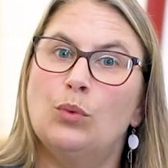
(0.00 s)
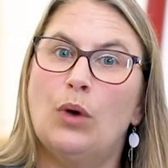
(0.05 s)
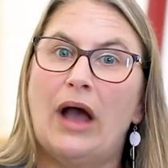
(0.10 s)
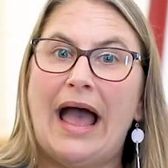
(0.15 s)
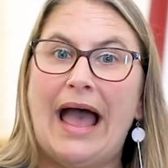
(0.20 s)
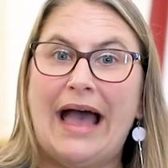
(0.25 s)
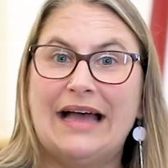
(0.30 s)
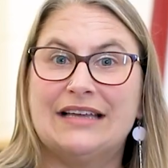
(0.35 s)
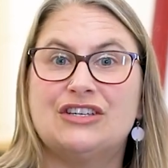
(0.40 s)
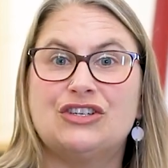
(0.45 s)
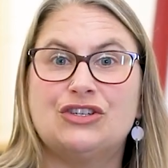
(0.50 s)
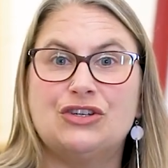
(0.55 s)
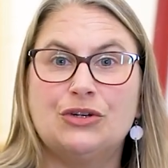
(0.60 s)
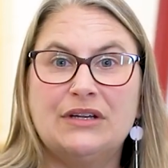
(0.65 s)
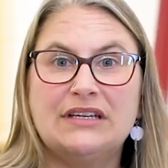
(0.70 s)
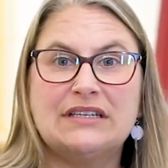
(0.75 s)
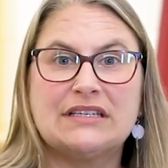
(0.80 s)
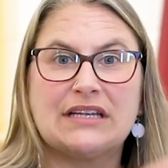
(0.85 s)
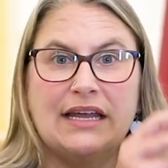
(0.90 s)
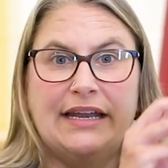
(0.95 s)
has
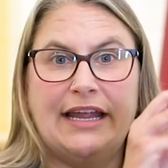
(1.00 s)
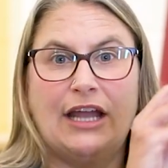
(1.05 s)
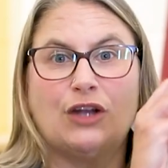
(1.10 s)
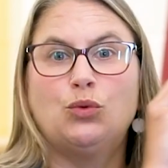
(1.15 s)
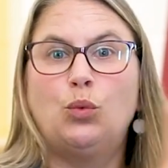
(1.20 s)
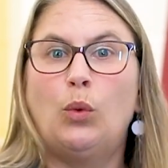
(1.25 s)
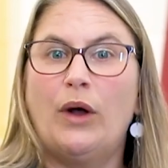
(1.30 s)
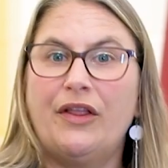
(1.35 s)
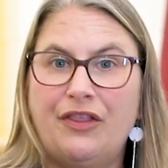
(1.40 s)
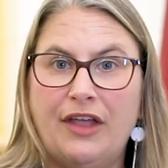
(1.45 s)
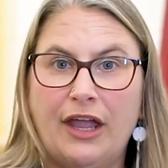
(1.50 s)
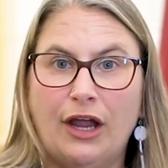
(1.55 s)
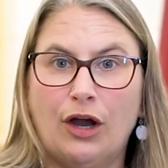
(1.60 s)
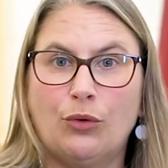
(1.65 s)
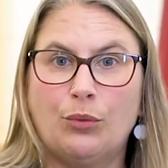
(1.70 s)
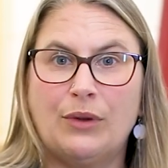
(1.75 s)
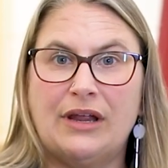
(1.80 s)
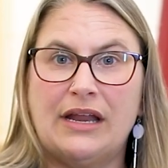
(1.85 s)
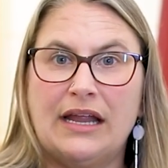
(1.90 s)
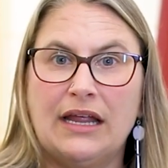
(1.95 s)
students connect what they
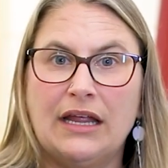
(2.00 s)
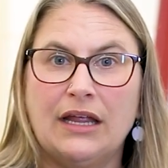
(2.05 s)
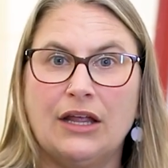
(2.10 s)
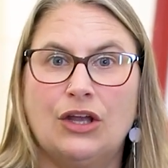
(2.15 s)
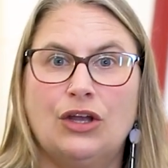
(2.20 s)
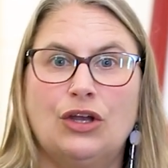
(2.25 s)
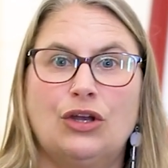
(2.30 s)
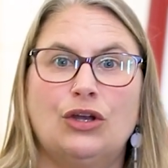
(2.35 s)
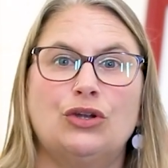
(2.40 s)
are reading